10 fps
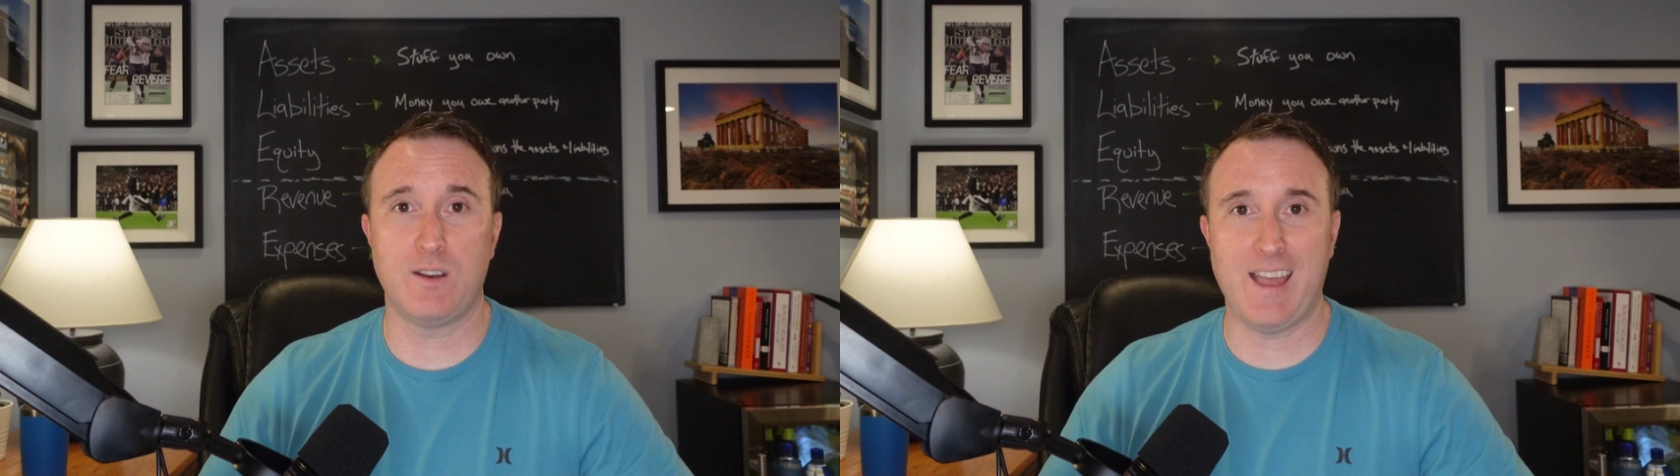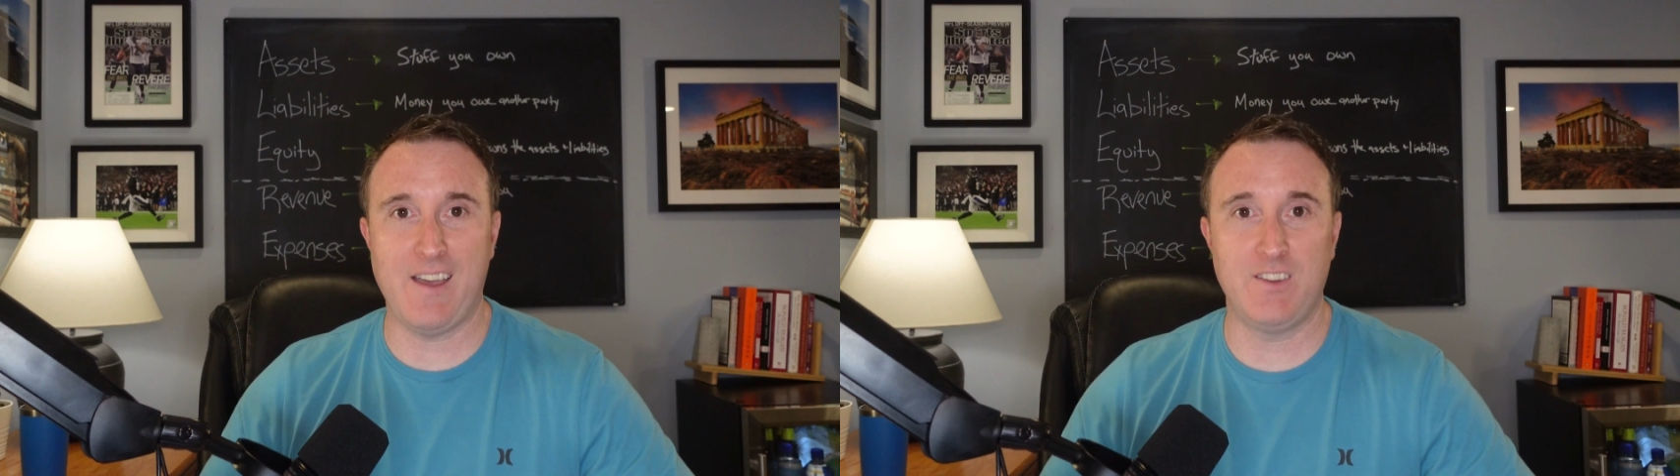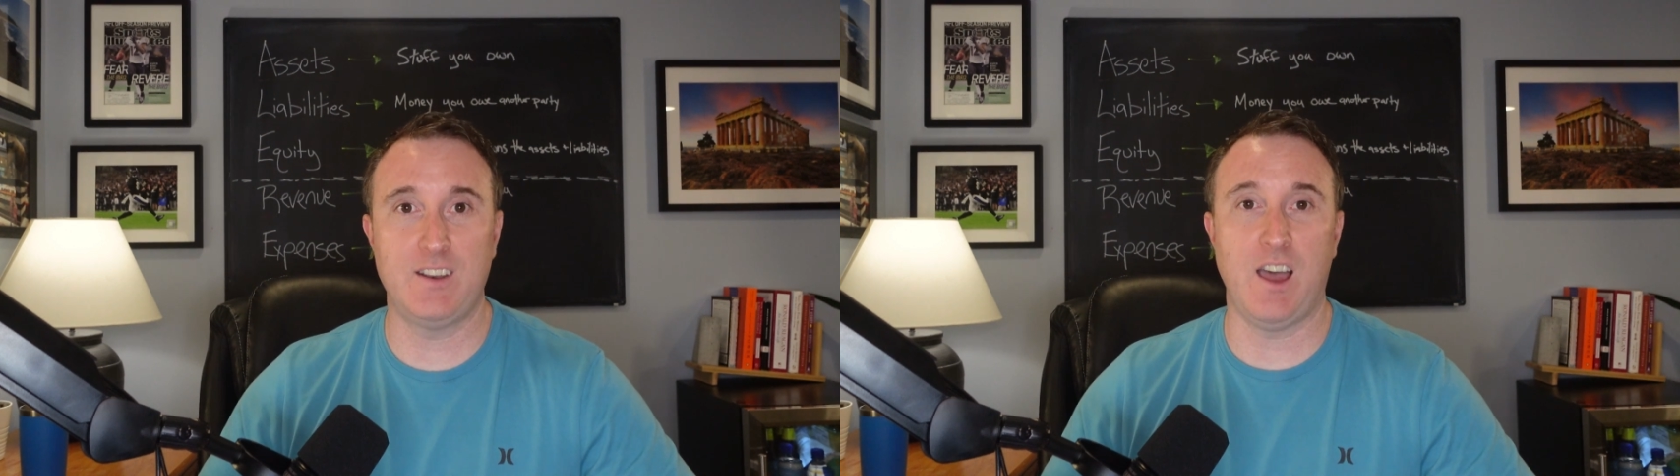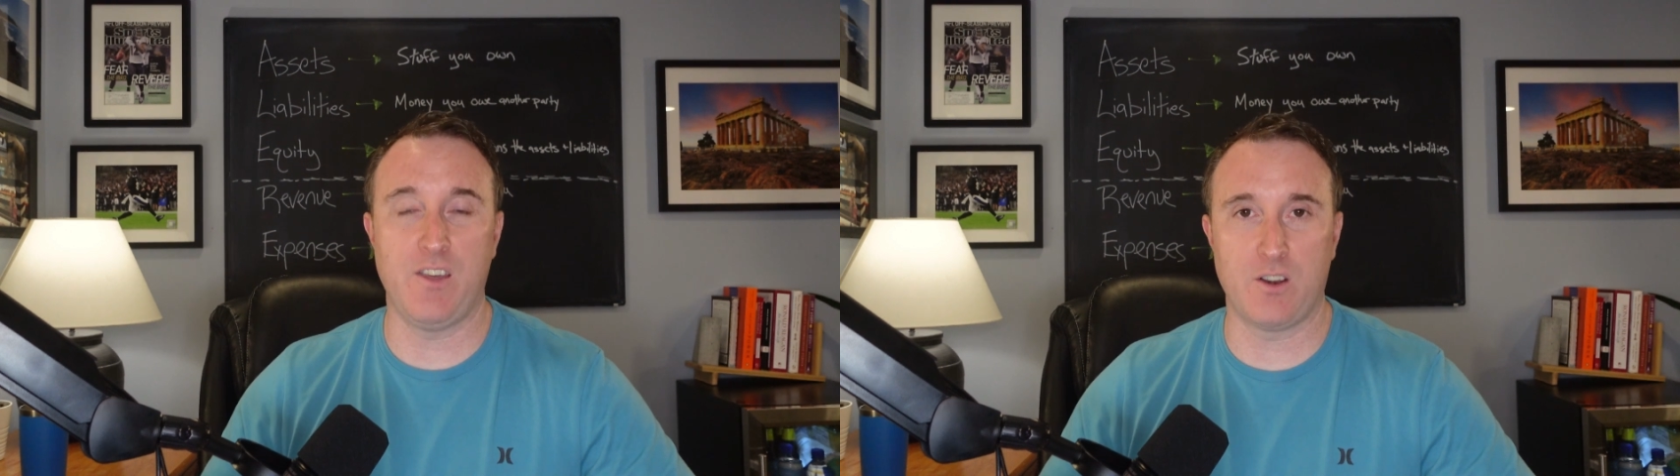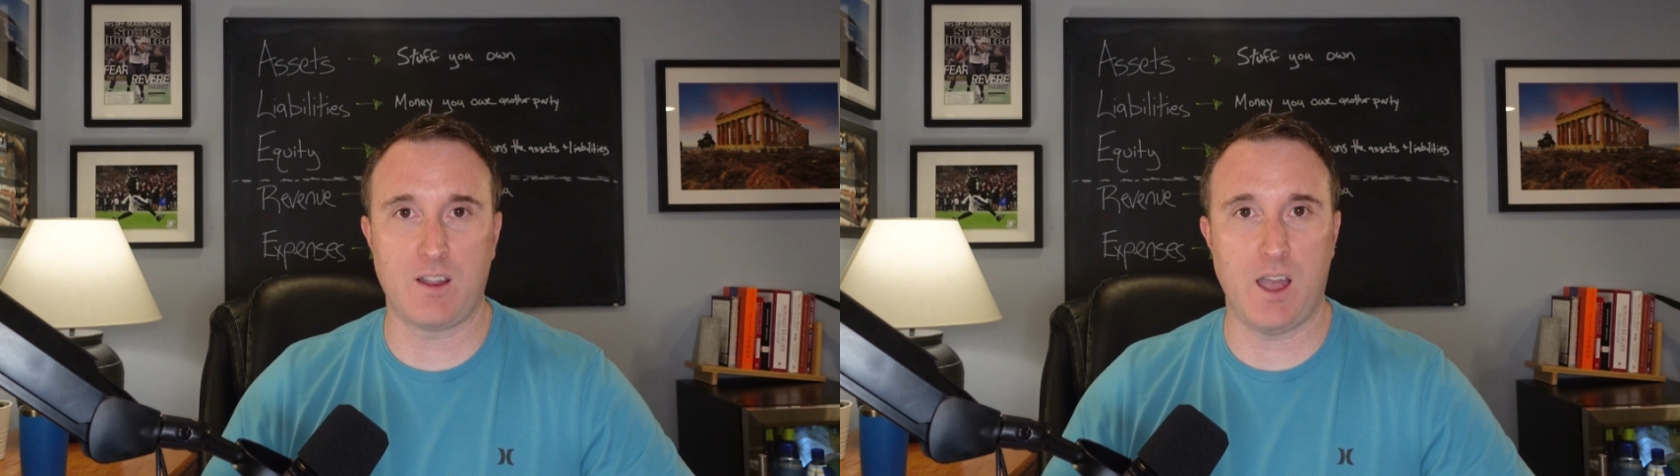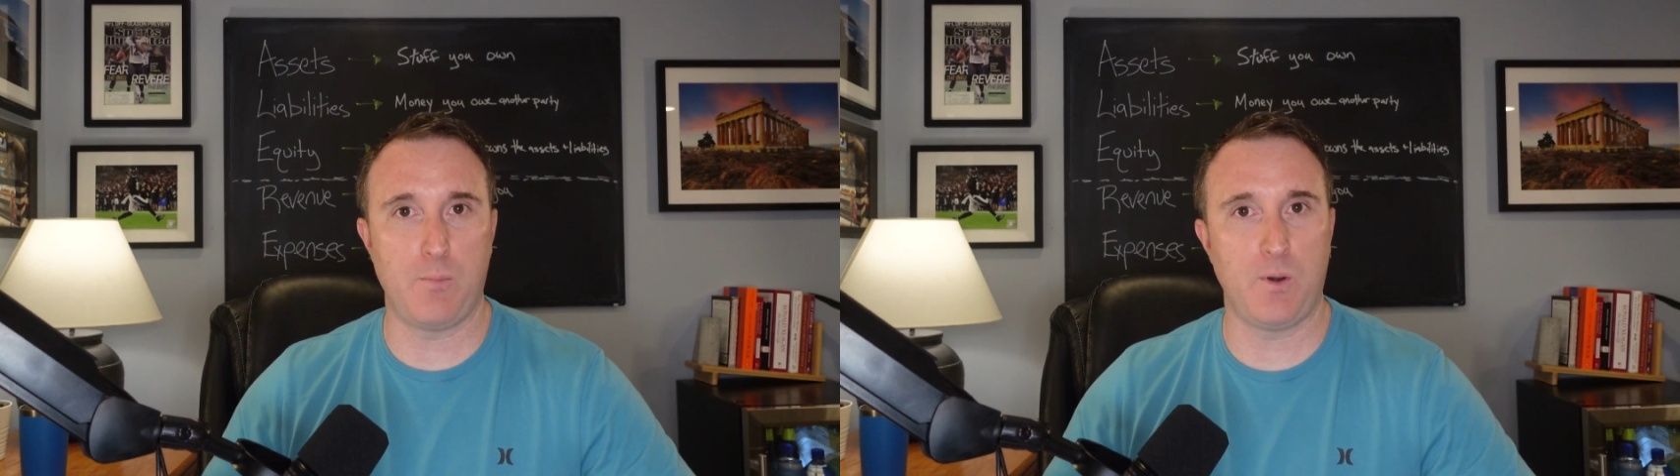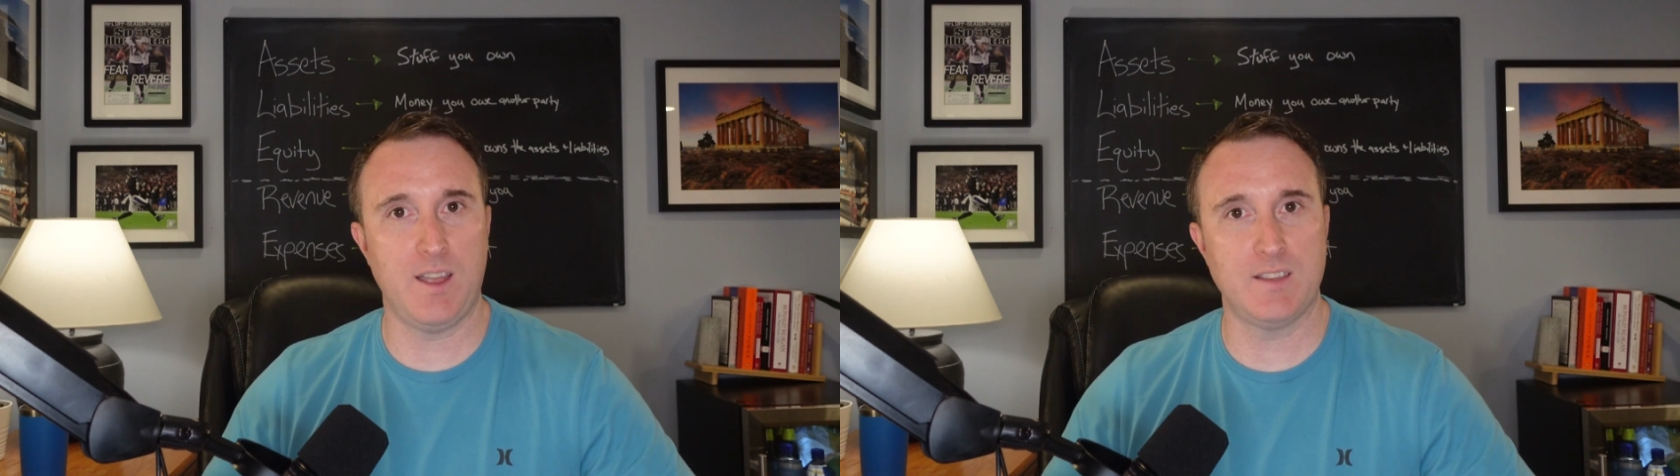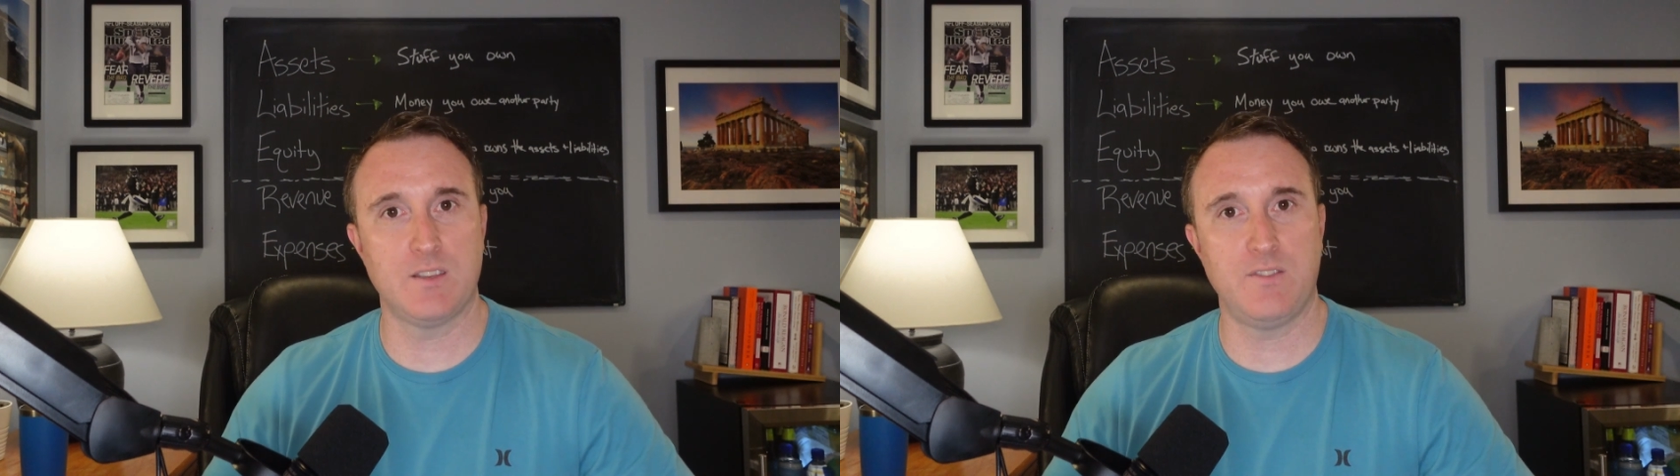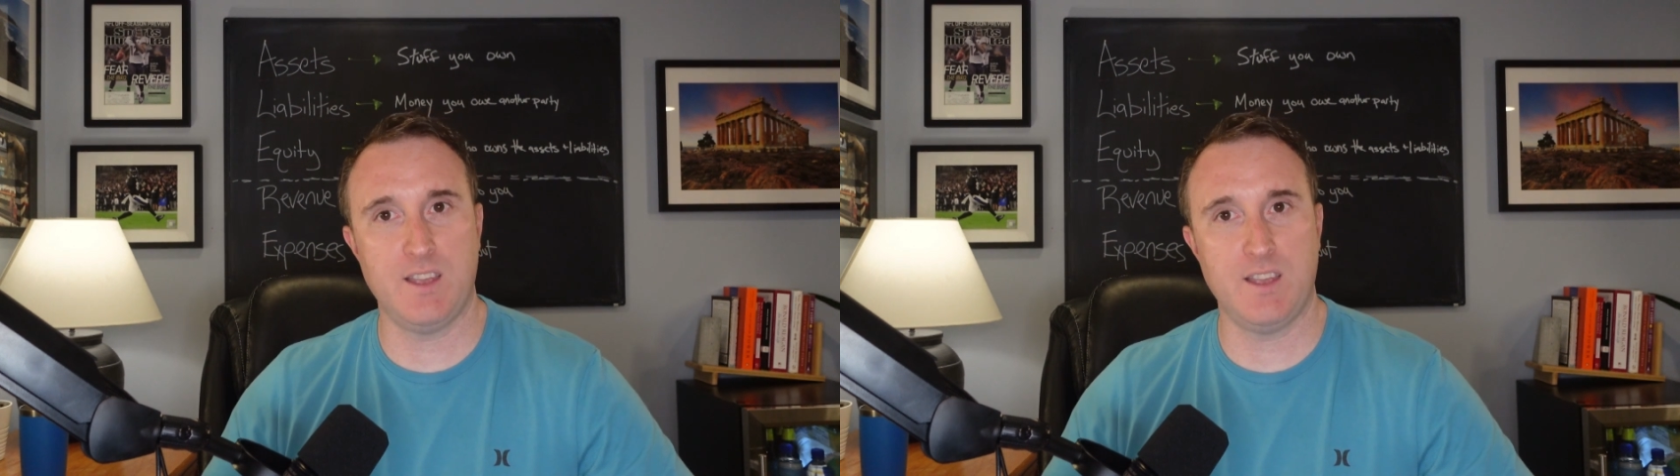going to have an other comprehensive